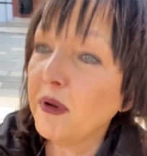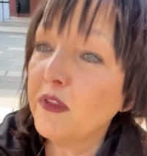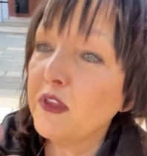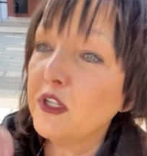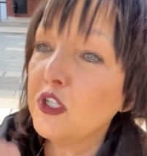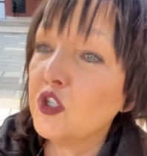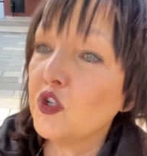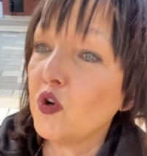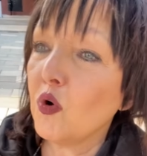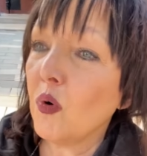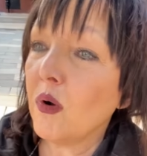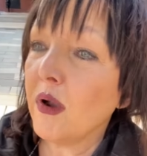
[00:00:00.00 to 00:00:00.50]
the
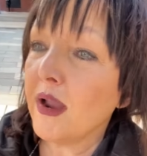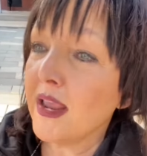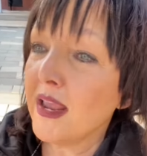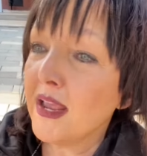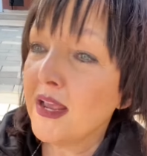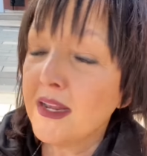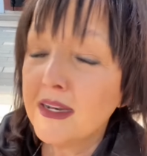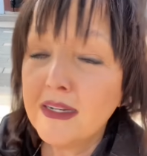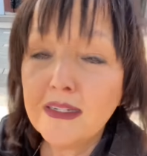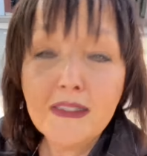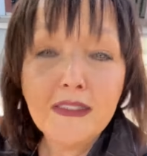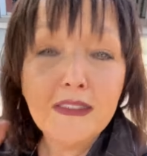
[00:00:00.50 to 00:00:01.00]
joy,
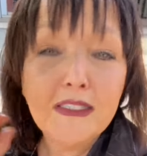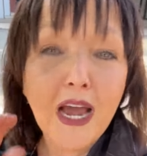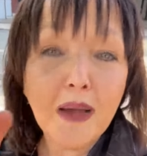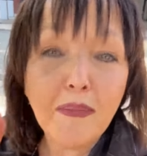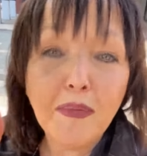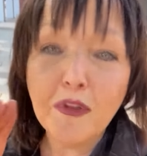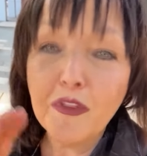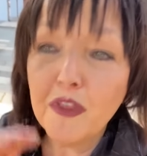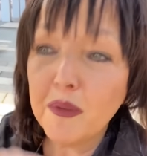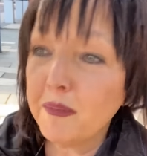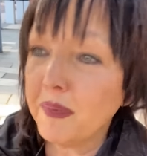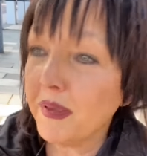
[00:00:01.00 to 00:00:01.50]

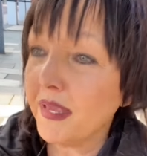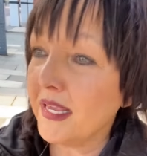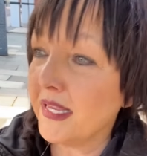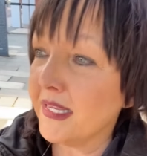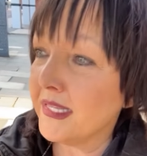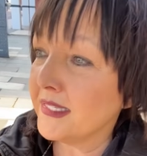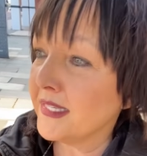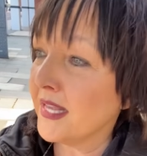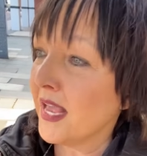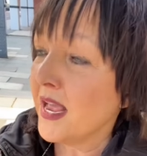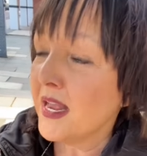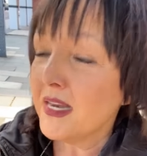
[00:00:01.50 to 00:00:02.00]
double the
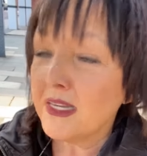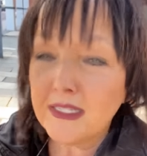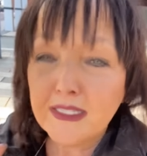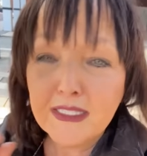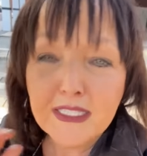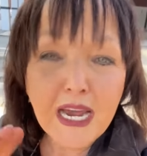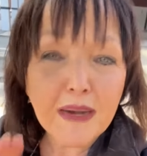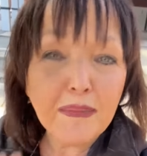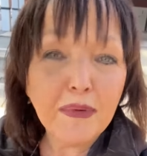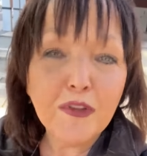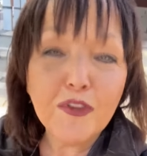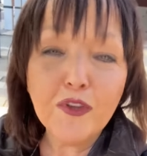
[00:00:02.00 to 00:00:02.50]
peace,
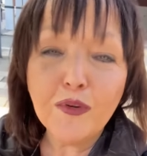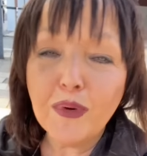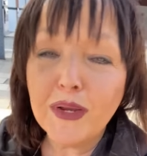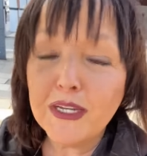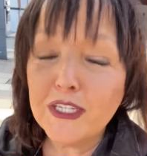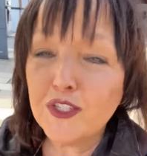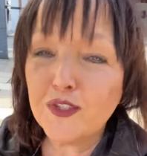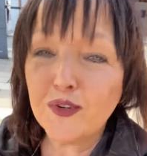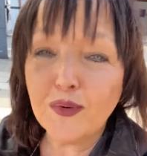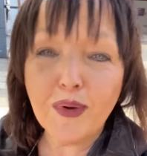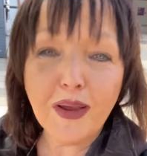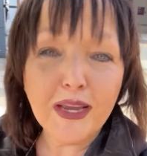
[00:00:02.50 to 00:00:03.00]
double the
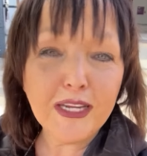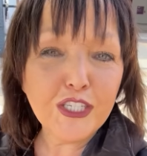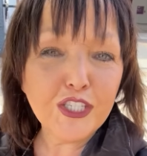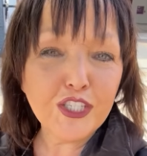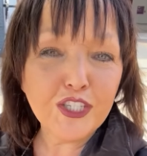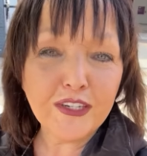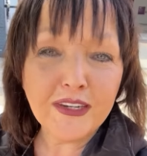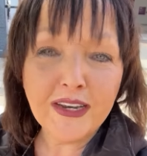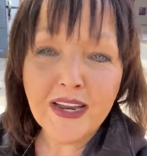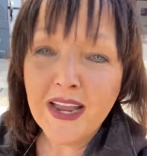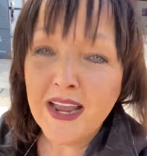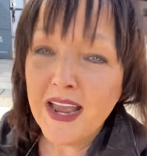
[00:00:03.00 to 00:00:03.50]

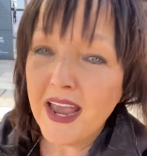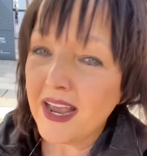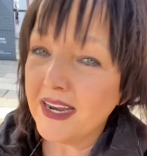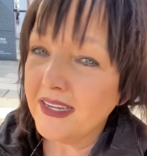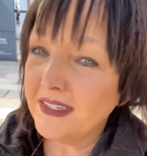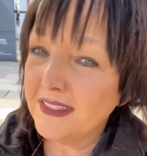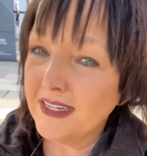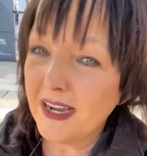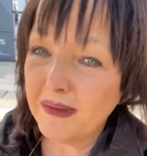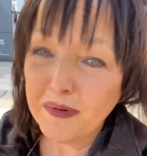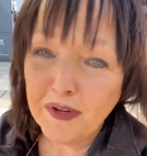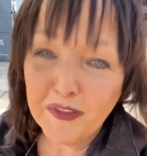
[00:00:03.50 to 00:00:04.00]
restoration,
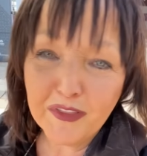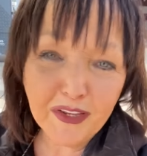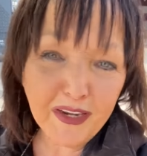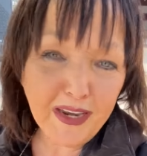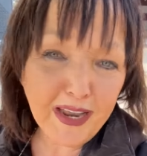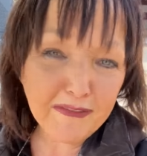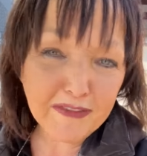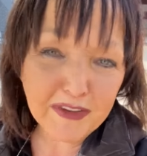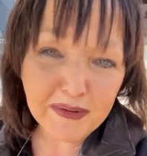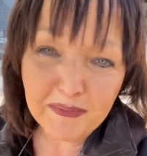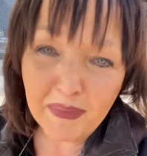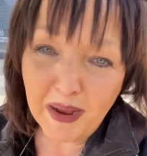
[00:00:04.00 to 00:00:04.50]
and double the
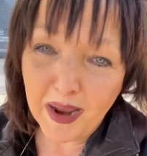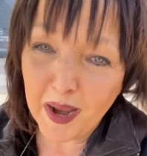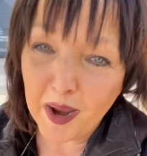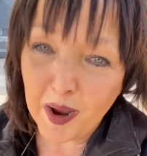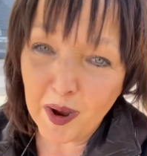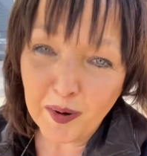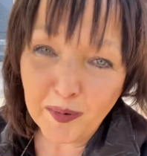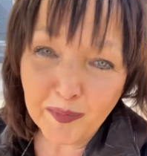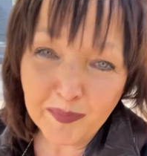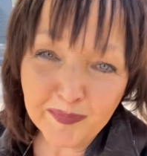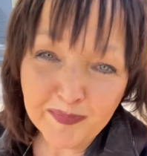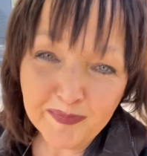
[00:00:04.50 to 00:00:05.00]
love in my
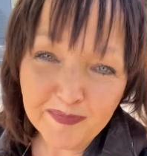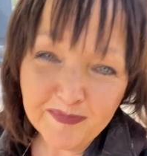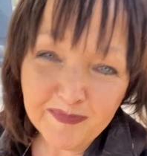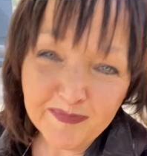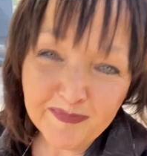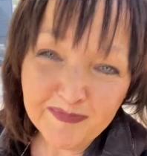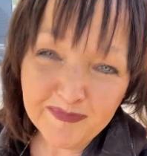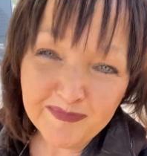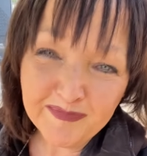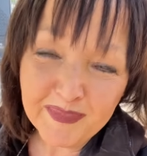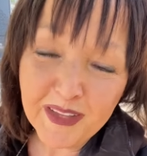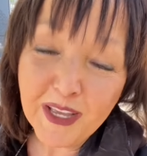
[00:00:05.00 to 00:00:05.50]
home.
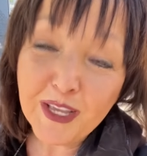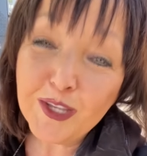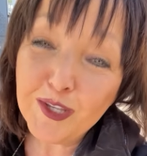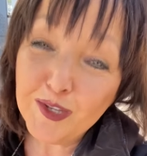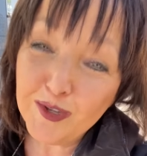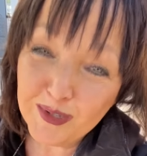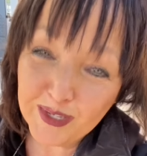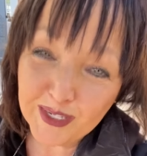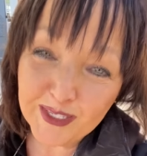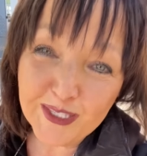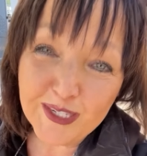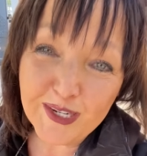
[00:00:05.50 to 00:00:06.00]
You
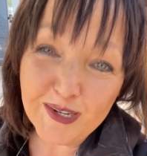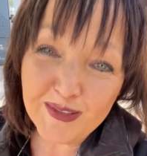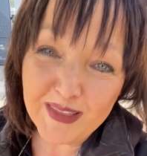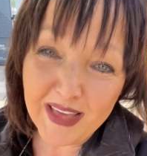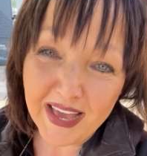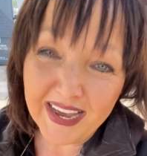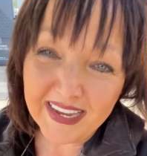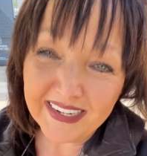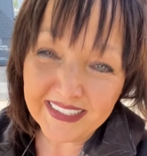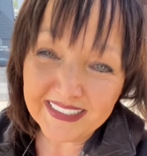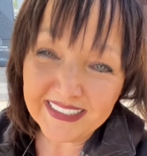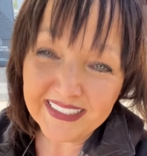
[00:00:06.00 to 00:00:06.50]
can do
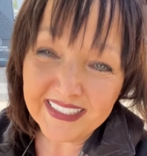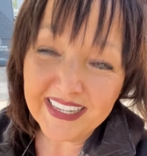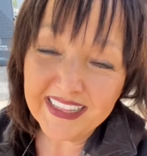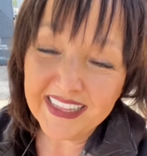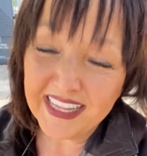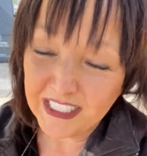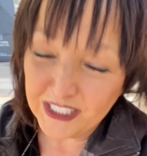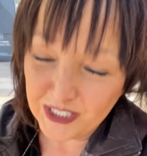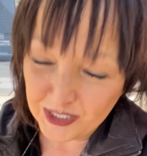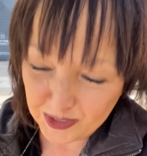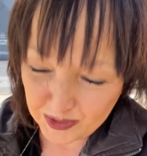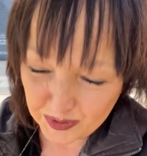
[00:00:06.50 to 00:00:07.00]
that.
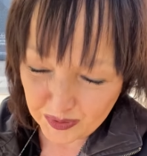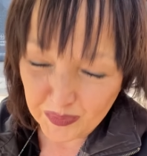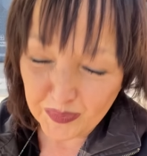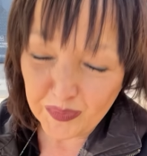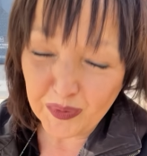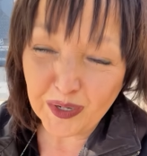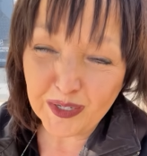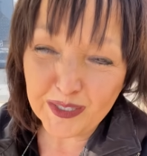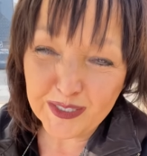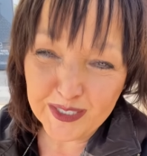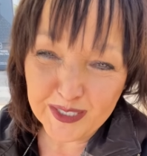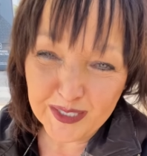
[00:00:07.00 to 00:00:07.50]
That's your
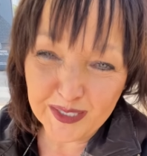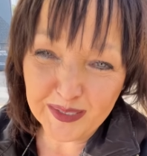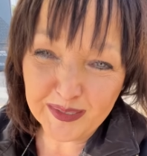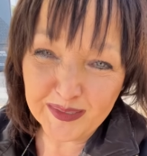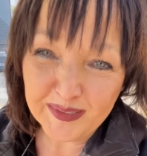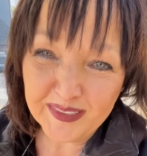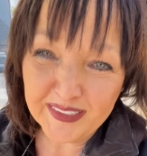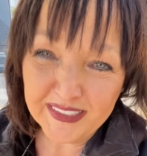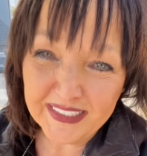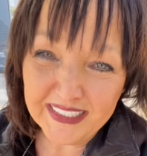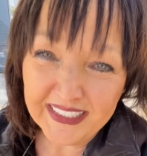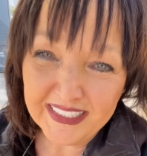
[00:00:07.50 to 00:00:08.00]
word too.
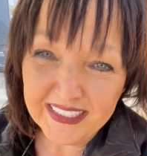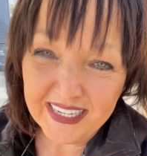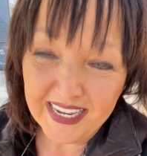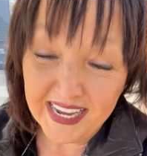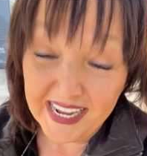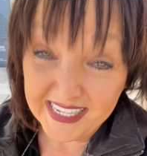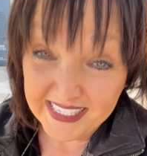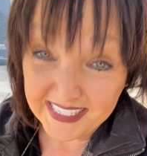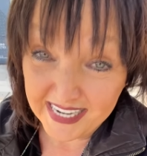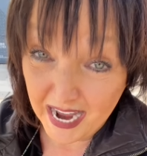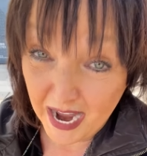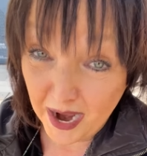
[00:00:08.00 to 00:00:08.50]

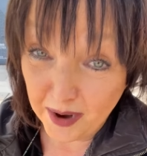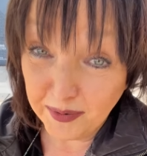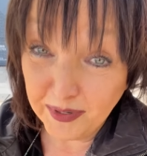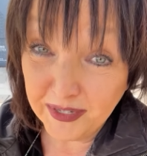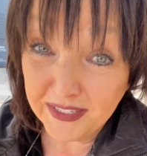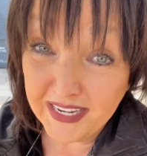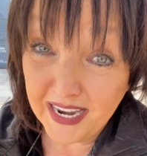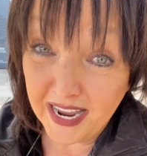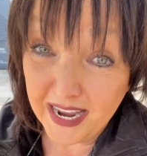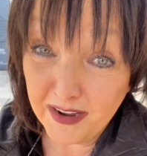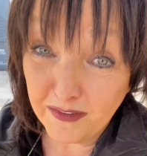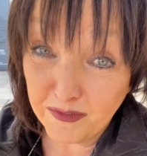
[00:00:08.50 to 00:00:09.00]
It's our
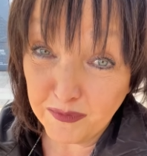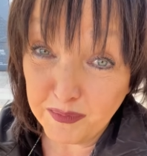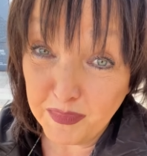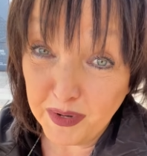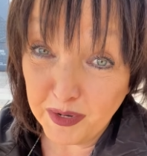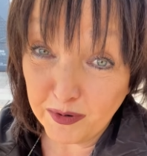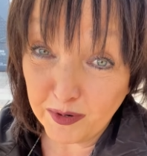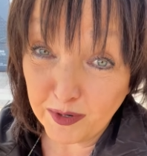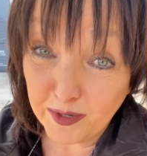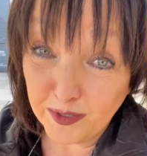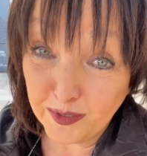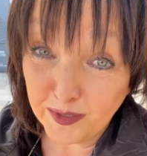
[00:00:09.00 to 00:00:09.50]
day of
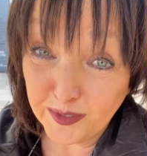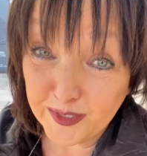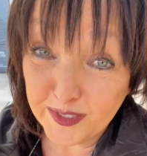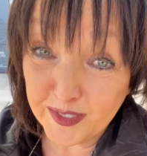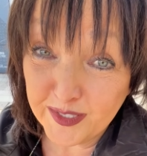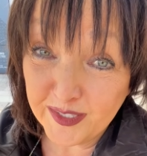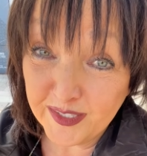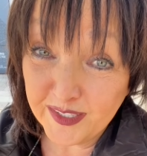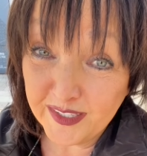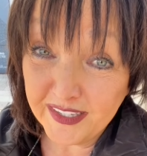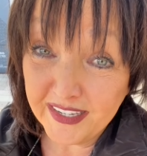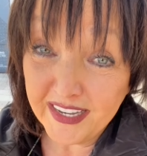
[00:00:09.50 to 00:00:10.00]

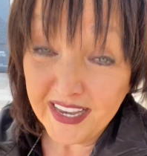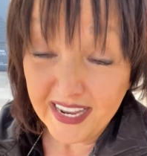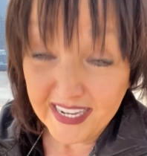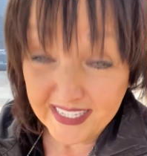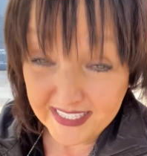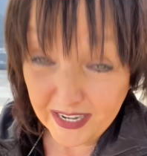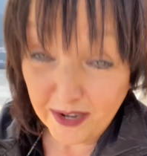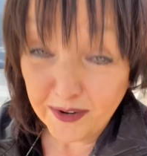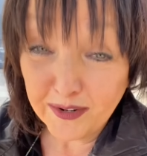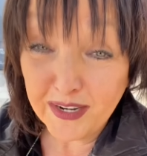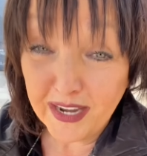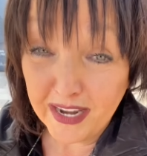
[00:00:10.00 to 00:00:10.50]
miracles.
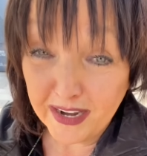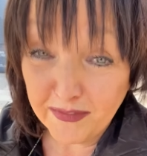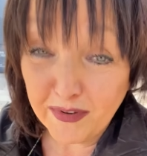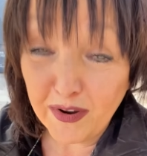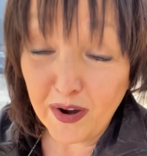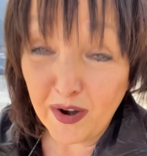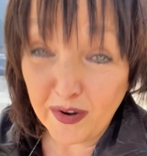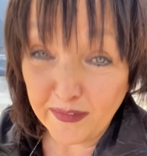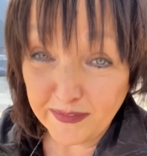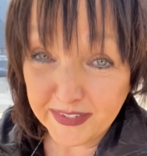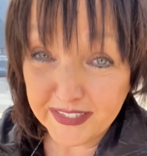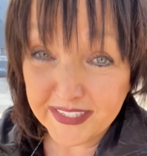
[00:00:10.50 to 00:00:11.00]
It's our day of
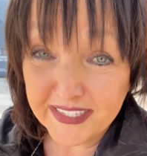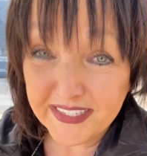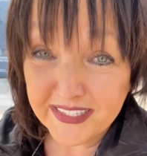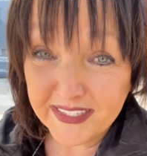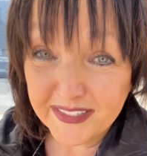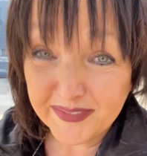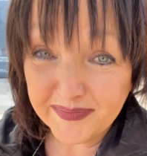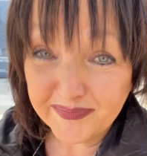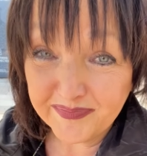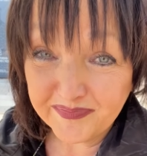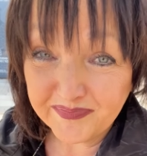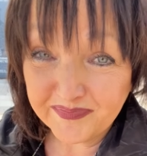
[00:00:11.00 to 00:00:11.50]
harvest.
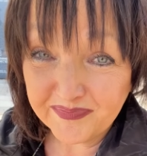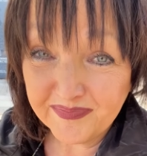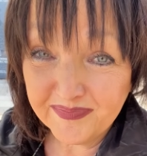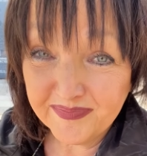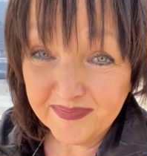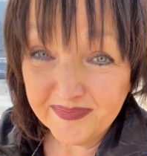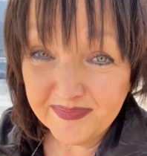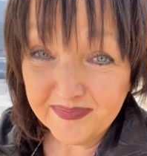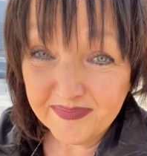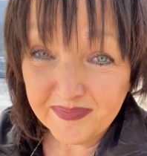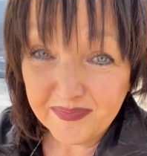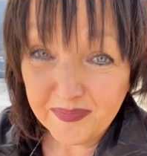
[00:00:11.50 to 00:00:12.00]

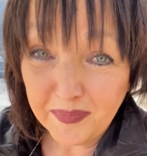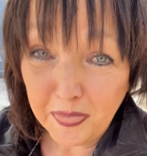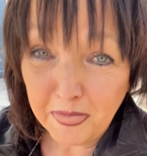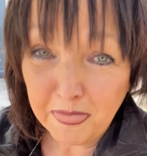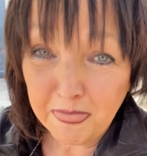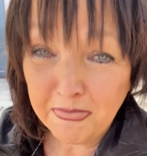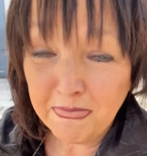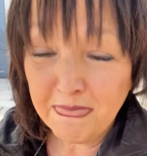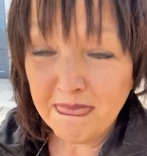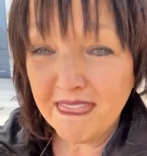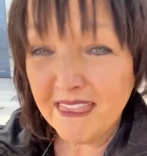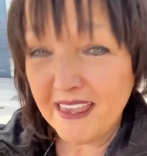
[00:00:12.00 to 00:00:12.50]

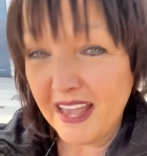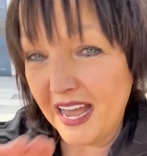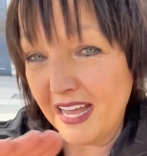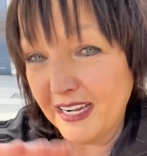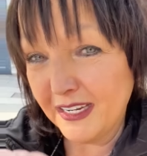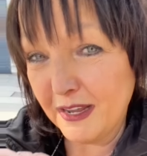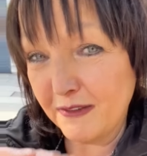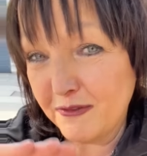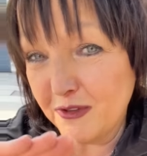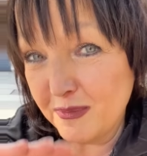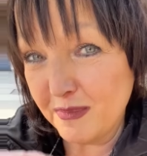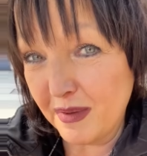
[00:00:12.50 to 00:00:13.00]
I
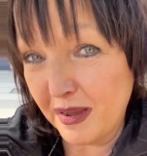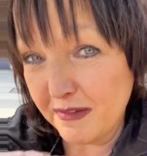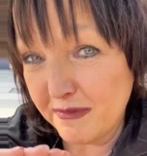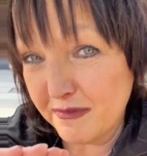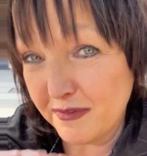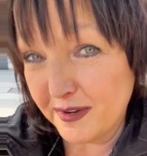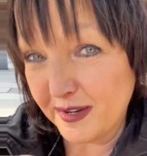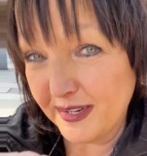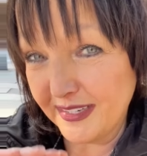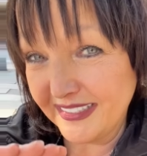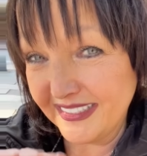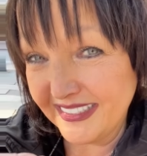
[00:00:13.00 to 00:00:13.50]
love you, my
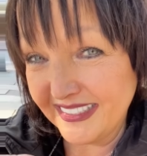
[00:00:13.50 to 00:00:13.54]
friend.